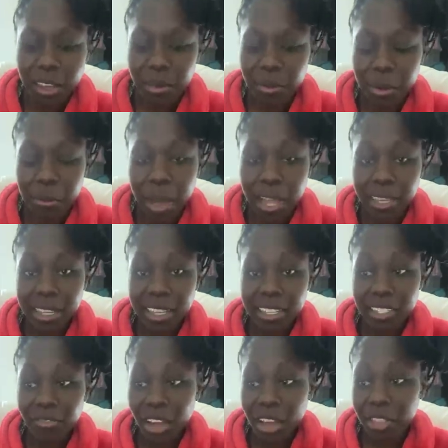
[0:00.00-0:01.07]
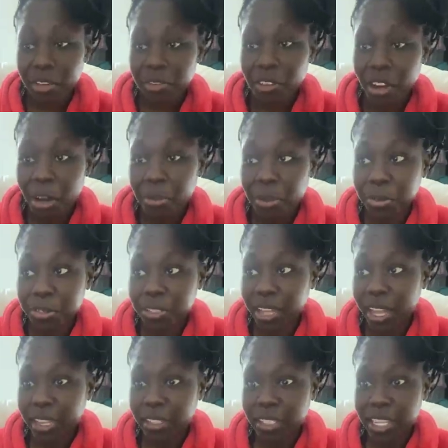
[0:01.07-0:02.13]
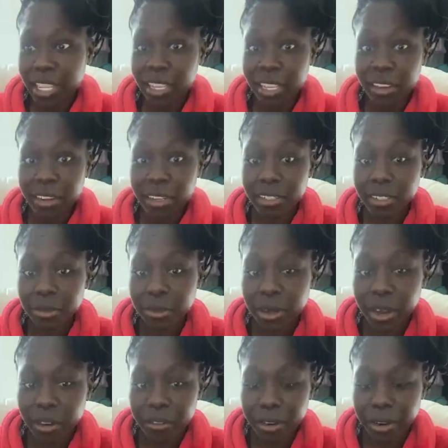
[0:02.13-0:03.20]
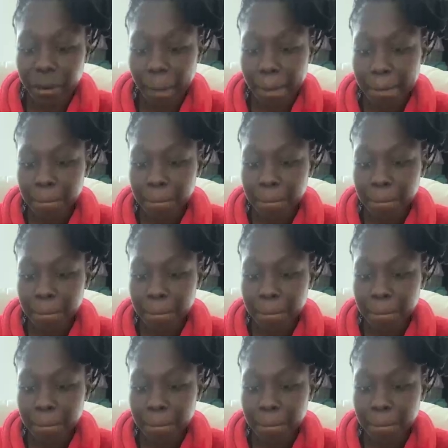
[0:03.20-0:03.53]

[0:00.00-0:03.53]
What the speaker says: with my kid's father for almost like 10 years or whatever.